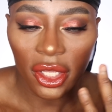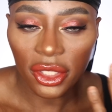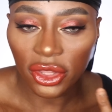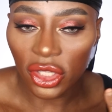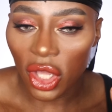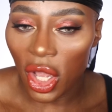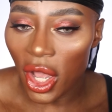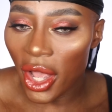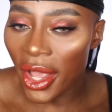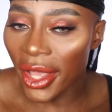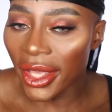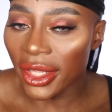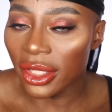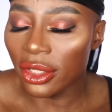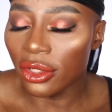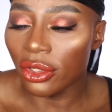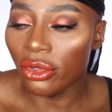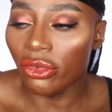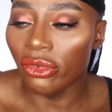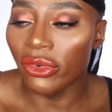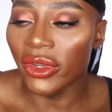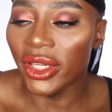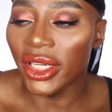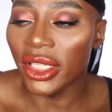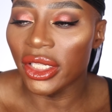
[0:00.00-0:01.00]
The eyes
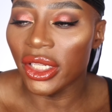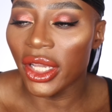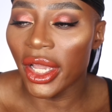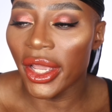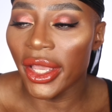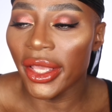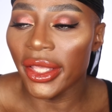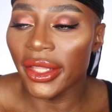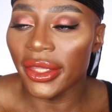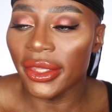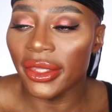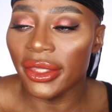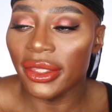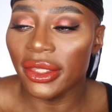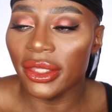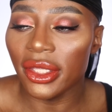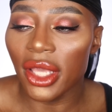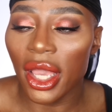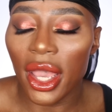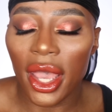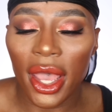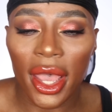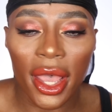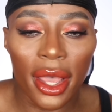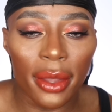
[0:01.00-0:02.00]
look really nice.
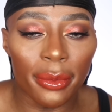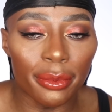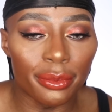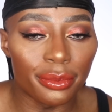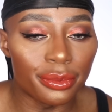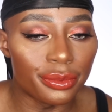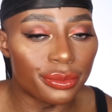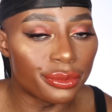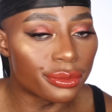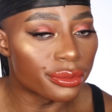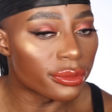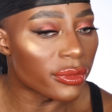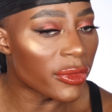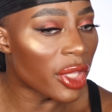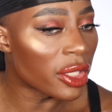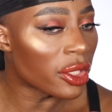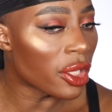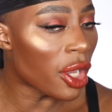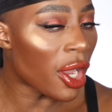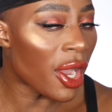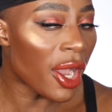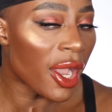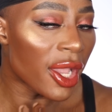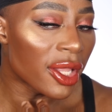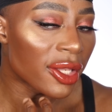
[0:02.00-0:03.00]
The
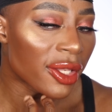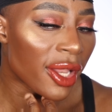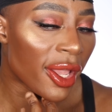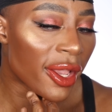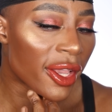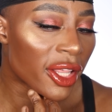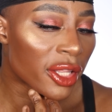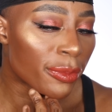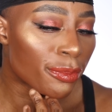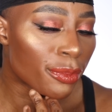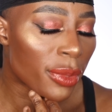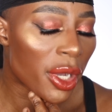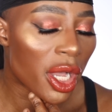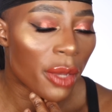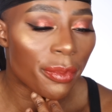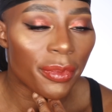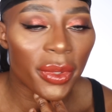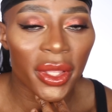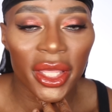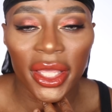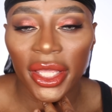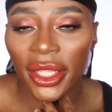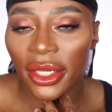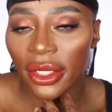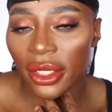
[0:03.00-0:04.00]
highlight is
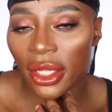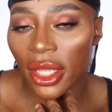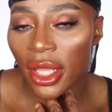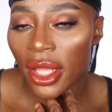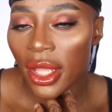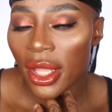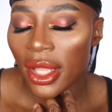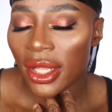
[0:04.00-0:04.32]
popping.